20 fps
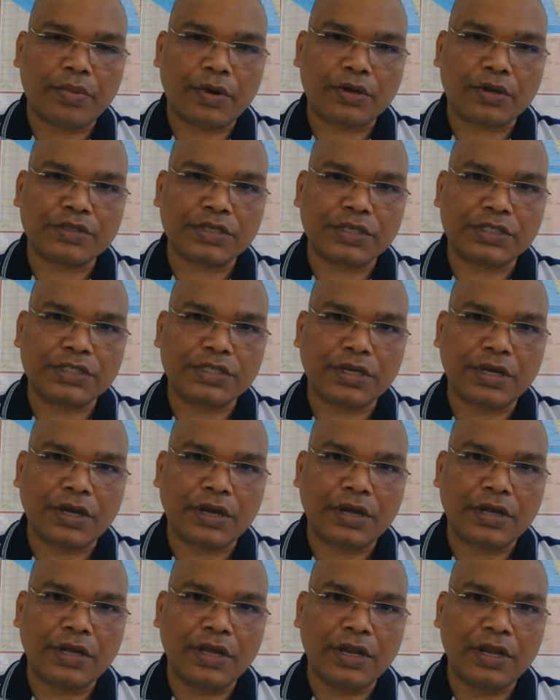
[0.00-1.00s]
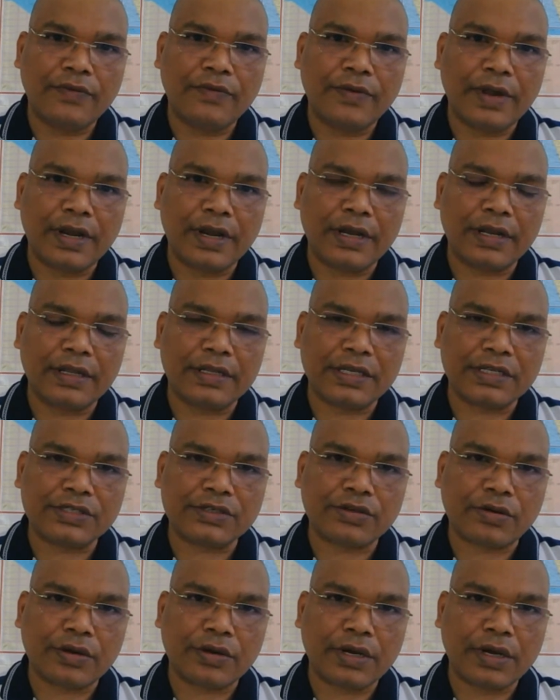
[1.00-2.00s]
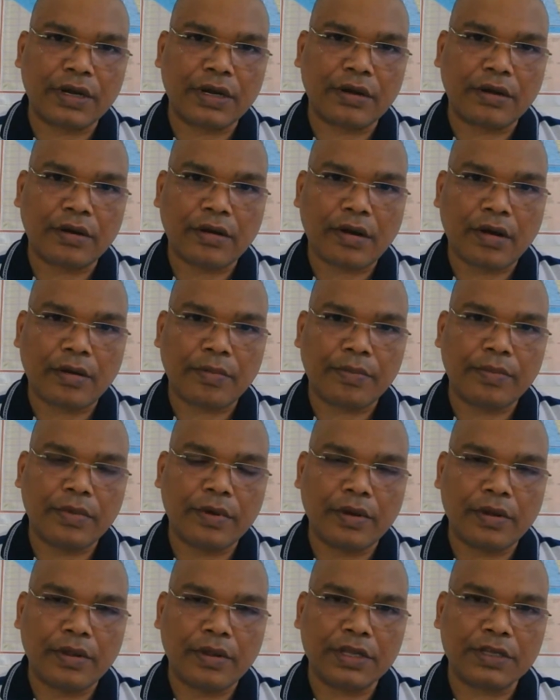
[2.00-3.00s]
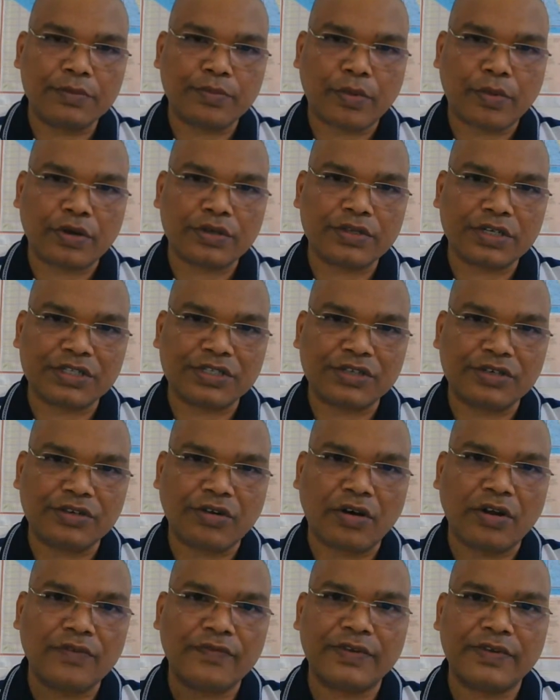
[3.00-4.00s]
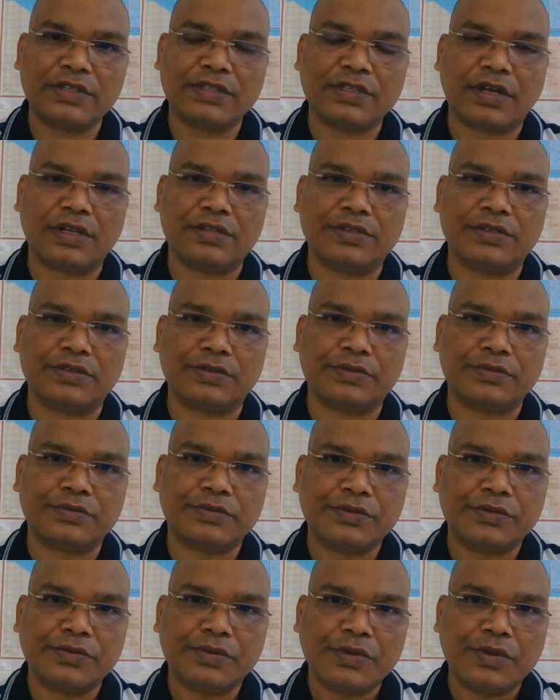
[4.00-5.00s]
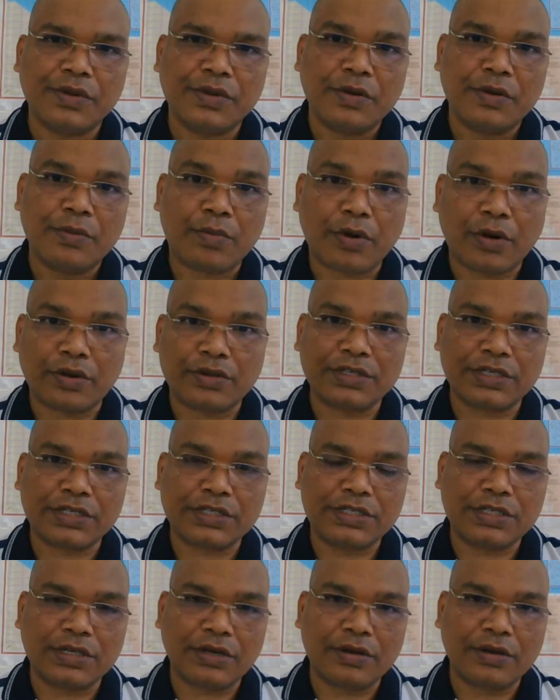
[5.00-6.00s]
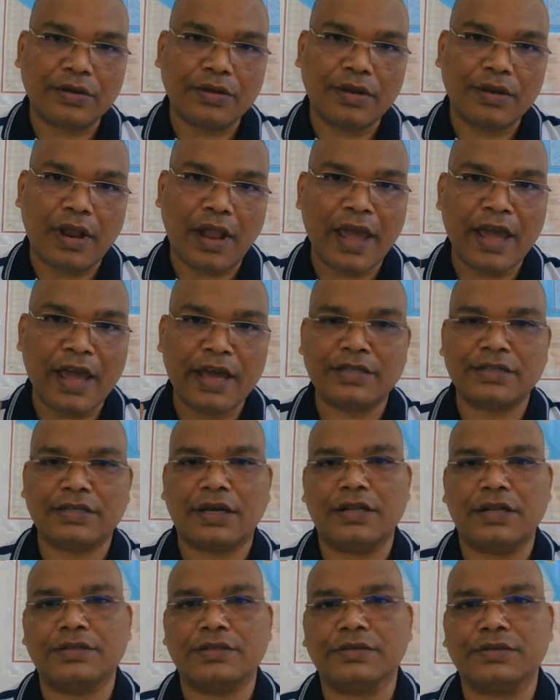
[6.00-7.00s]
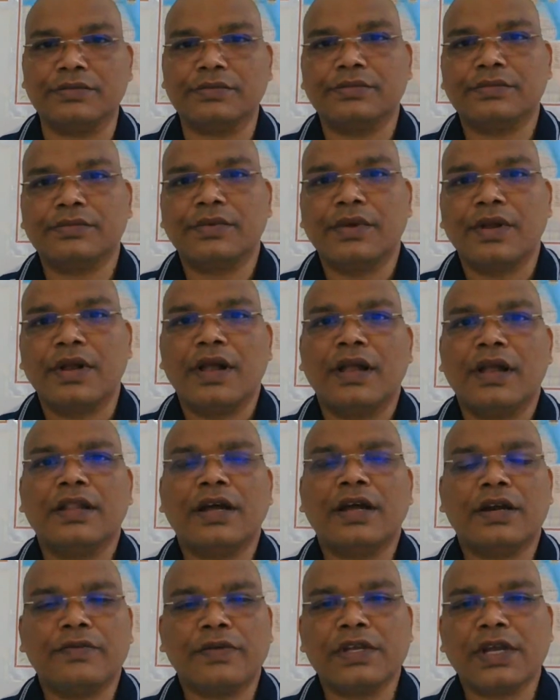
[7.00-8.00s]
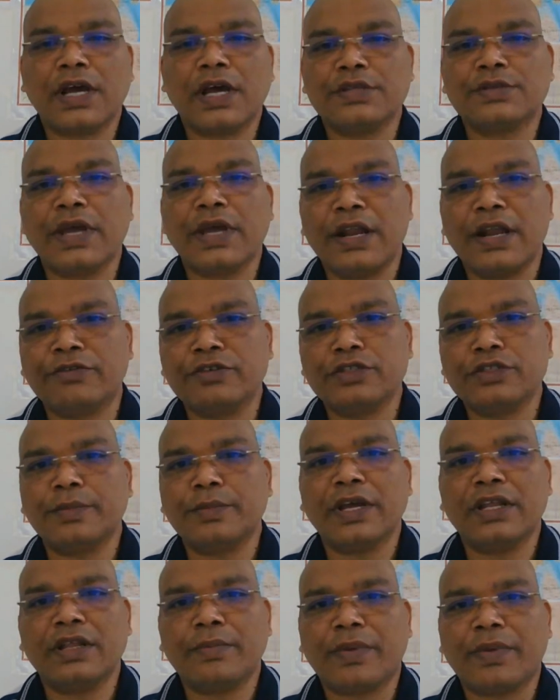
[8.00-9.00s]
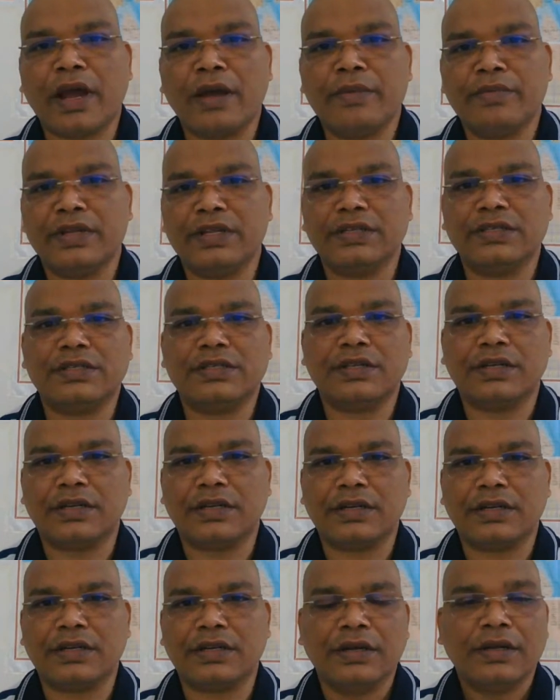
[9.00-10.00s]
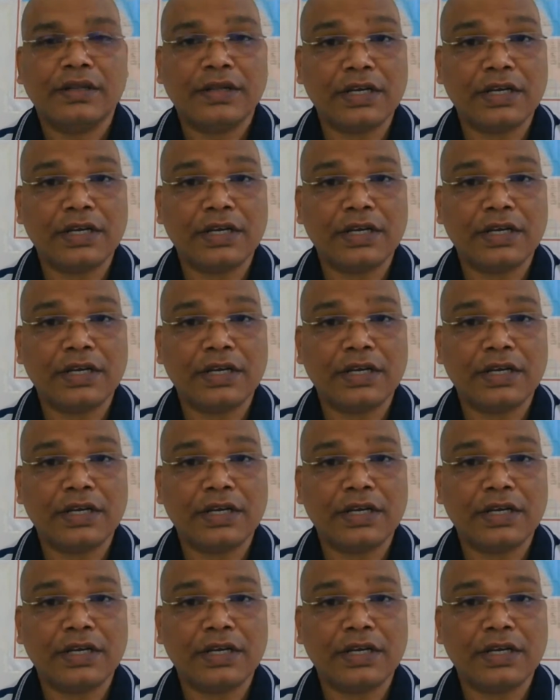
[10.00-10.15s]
Project Elephant, they started this Project Dolphins also, Project Lions also. That was also announced by the Prime Minister.